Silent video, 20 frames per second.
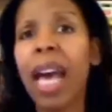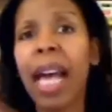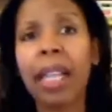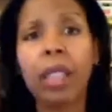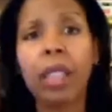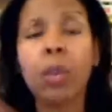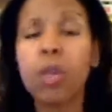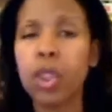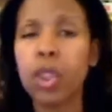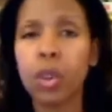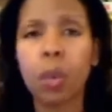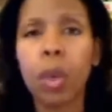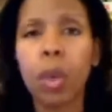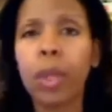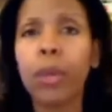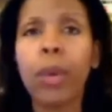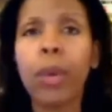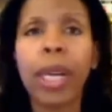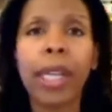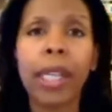Alan was the
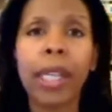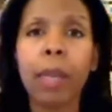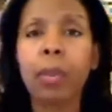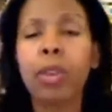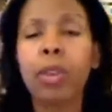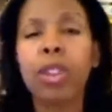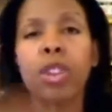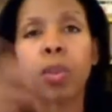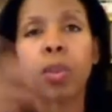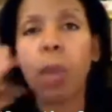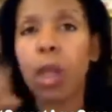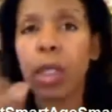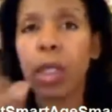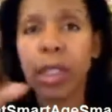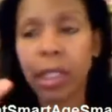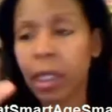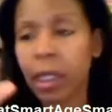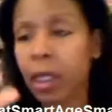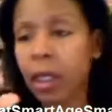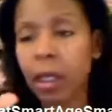one who ended up with the
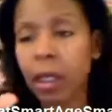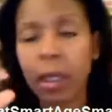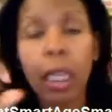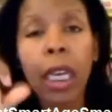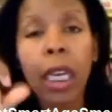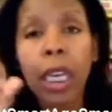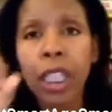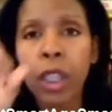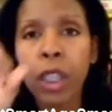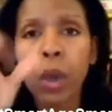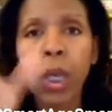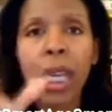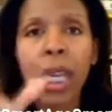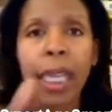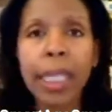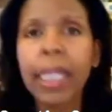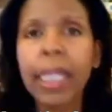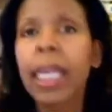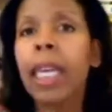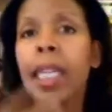smallest little,
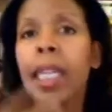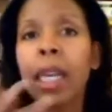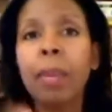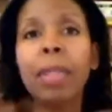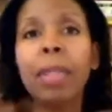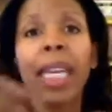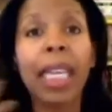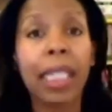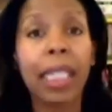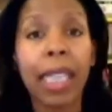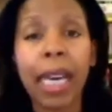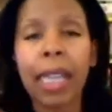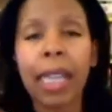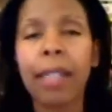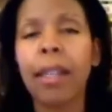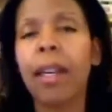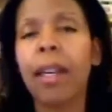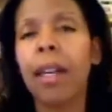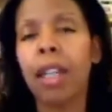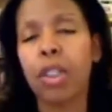cupcake
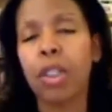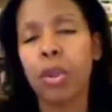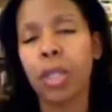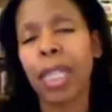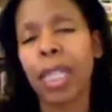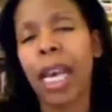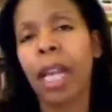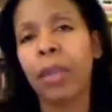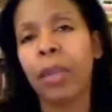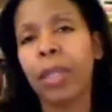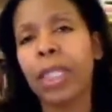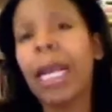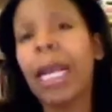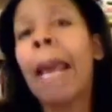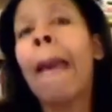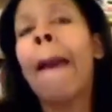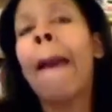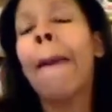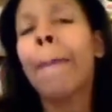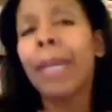at 100 calories.
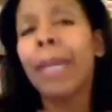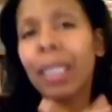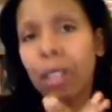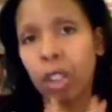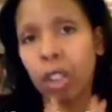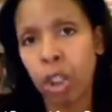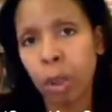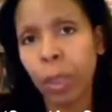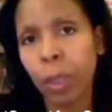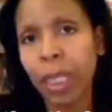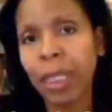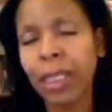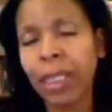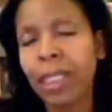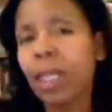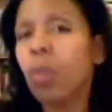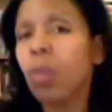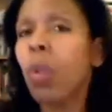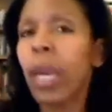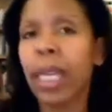But
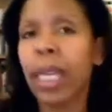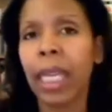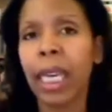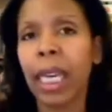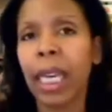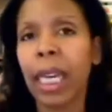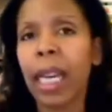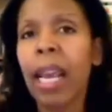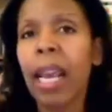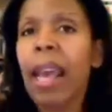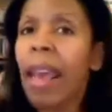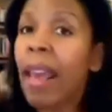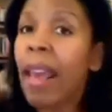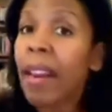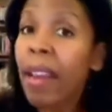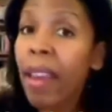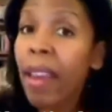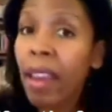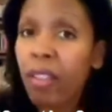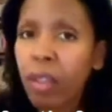Tracey went in,
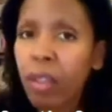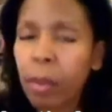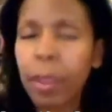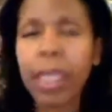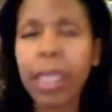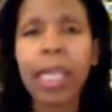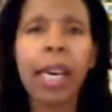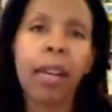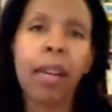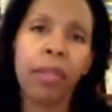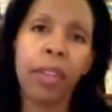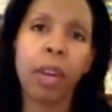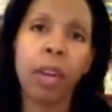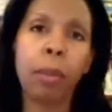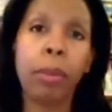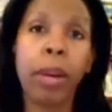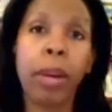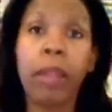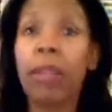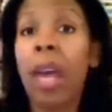and everybody held their
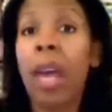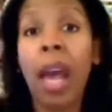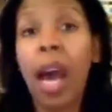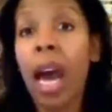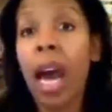breath.